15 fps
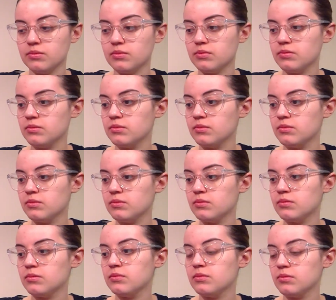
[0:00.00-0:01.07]

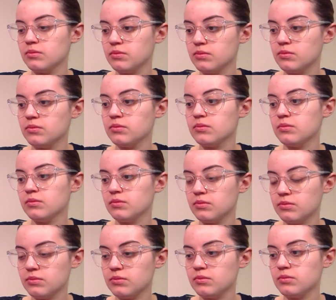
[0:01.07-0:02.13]

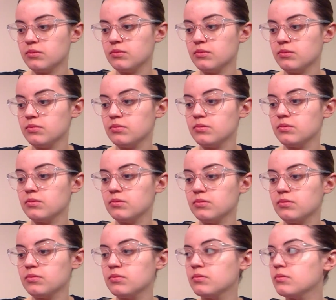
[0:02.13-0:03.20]

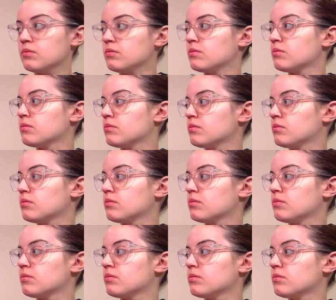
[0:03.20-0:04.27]

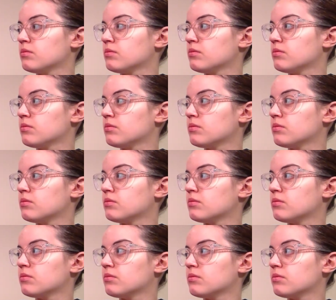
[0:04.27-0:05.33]

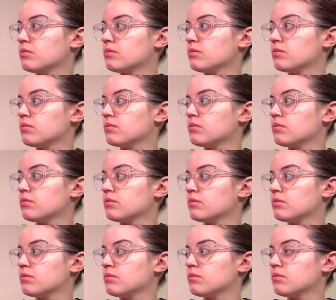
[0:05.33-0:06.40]

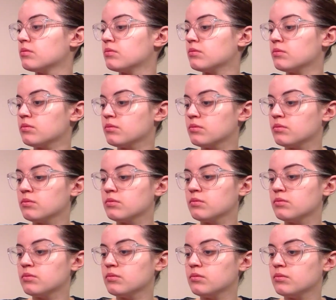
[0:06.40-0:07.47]

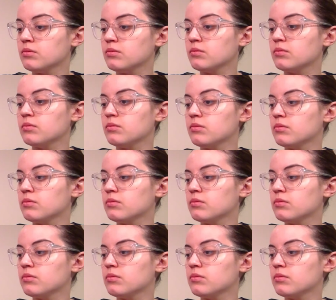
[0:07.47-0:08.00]
The person shown says nothing.